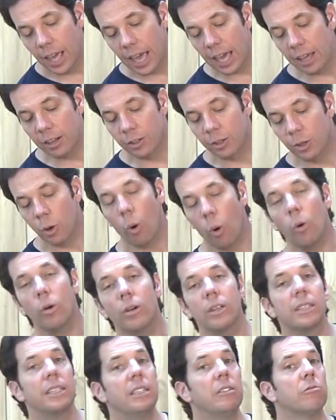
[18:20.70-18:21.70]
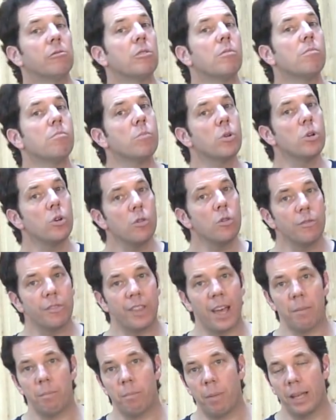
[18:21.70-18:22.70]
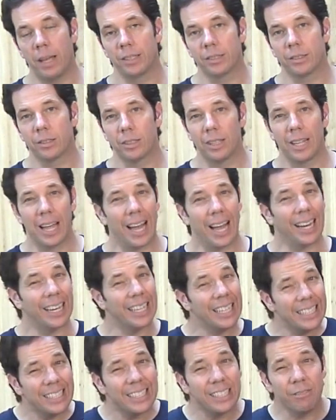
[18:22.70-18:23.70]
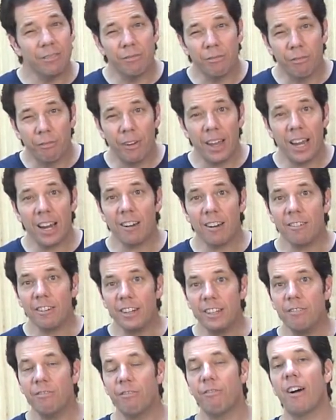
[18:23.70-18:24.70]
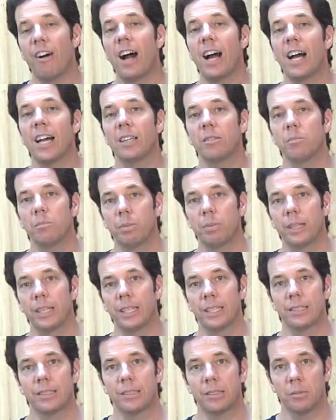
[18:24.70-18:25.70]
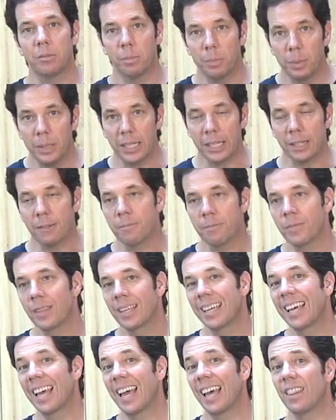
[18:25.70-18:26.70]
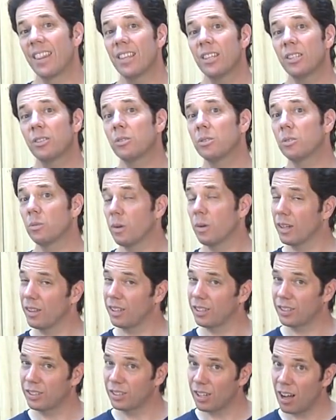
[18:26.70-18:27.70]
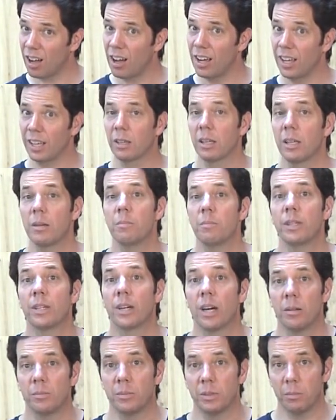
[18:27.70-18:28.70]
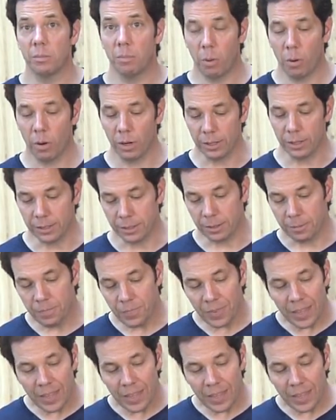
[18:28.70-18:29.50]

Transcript: and totally remove that pencil line. It's a very fine place to be, and this is where the sawing becomes important.